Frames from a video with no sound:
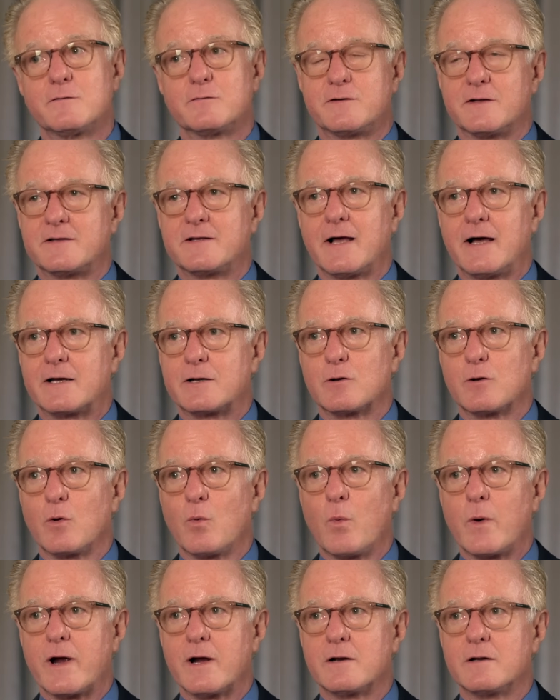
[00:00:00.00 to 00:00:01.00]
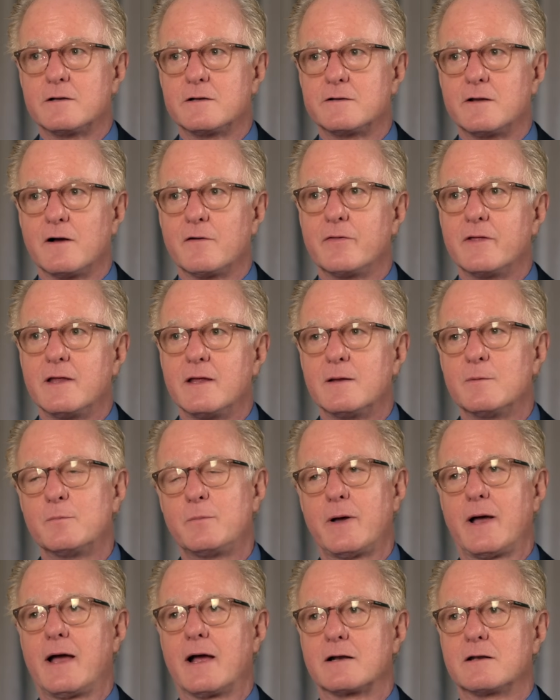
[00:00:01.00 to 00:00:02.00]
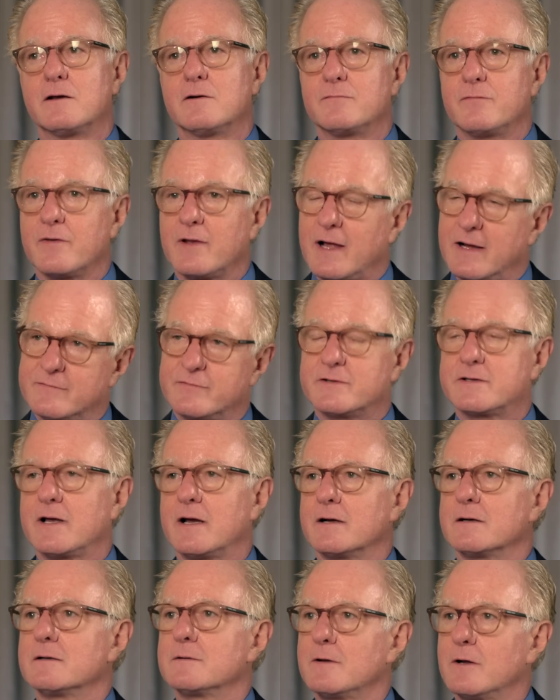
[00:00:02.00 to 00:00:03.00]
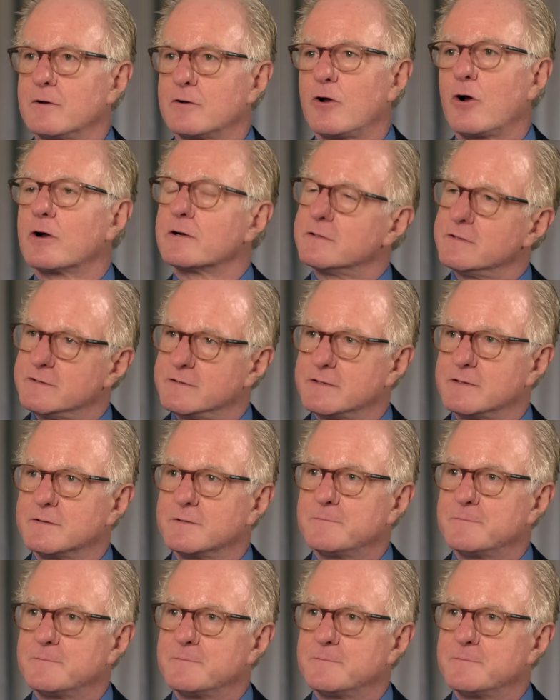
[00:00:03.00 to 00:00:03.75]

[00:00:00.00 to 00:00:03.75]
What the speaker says: societal awareness of the impact of lifestyle on heart disease.